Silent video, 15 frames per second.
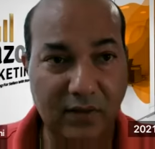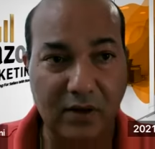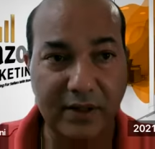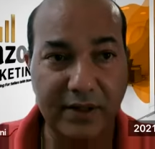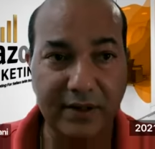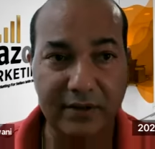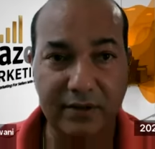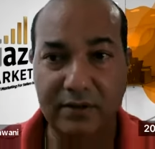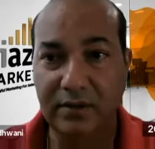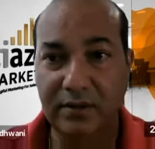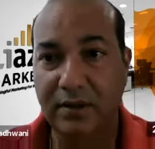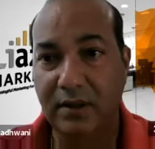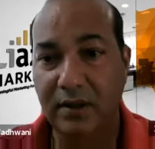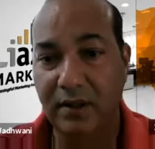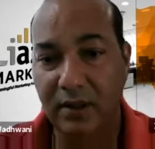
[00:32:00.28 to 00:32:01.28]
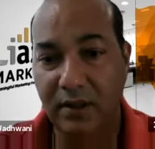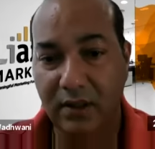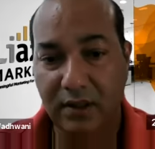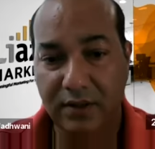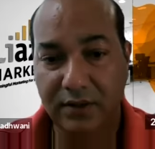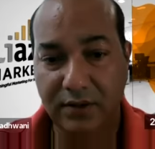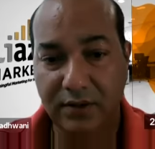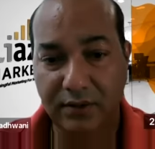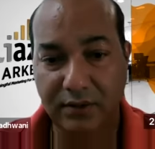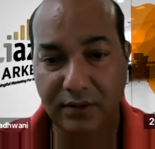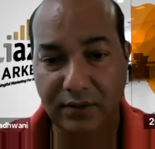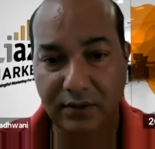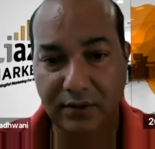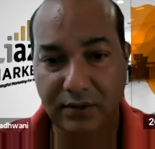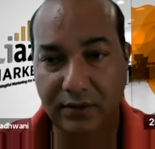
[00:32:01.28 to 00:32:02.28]
for you
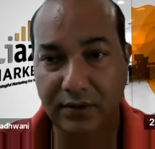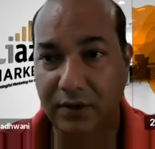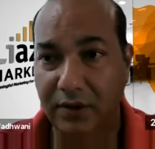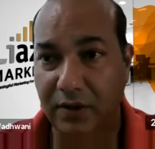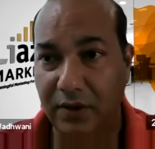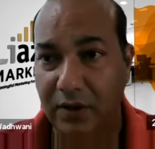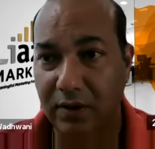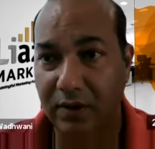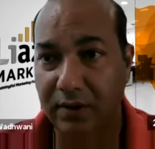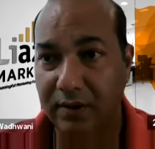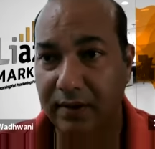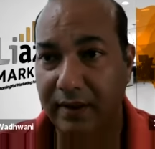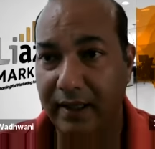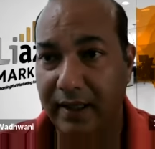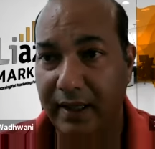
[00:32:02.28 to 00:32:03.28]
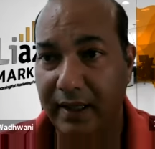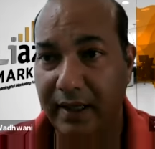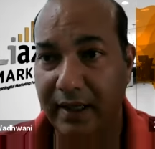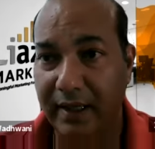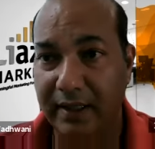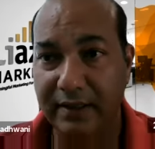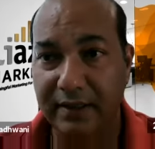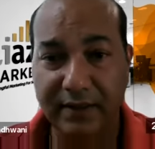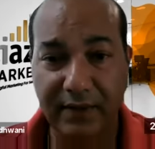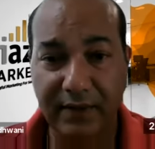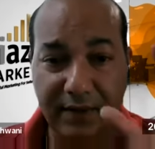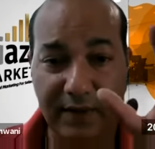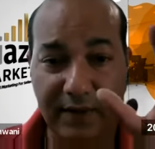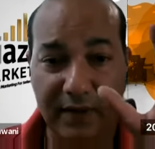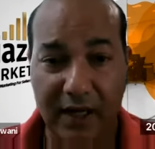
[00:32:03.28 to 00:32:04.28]
to go and
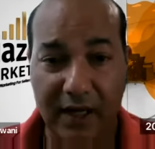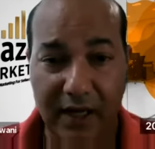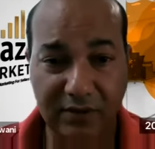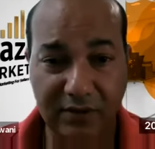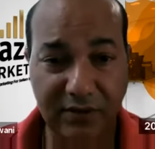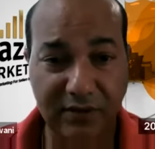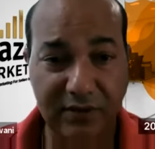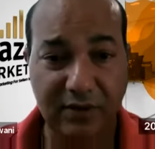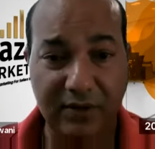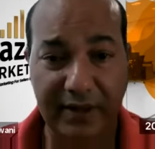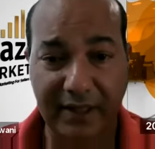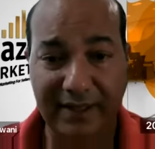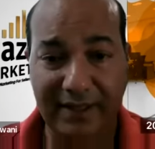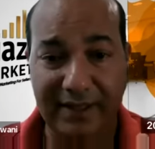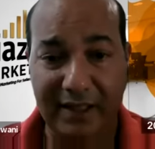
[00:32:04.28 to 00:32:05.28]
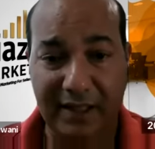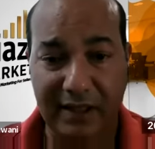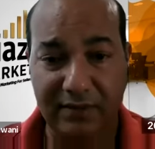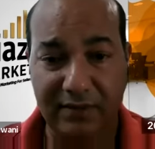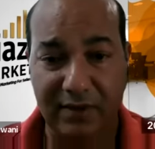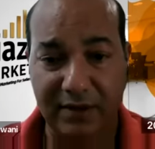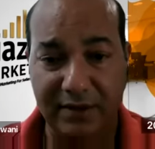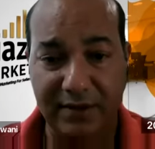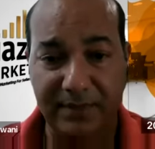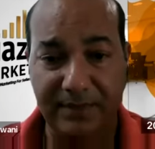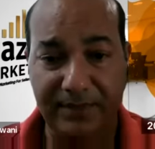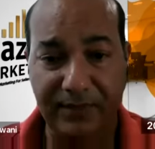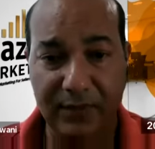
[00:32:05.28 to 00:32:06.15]
how to locate the keywords,